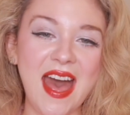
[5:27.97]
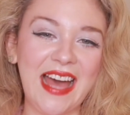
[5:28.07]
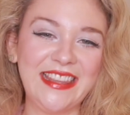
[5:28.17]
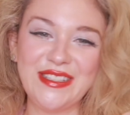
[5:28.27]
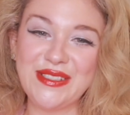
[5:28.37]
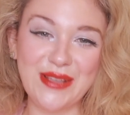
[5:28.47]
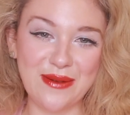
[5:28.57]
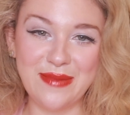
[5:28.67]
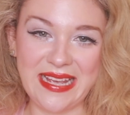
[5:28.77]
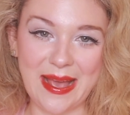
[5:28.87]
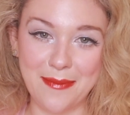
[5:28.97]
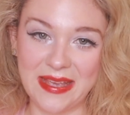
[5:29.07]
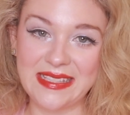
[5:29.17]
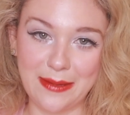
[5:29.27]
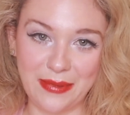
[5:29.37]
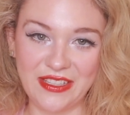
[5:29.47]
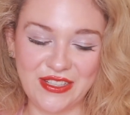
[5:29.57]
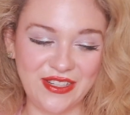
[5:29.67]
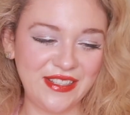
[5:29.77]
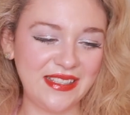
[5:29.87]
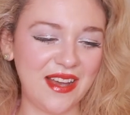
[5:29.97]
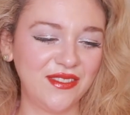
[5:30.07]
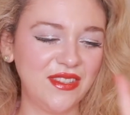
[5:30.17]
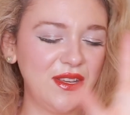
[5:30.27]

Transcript: and there's so many amazing pictures of,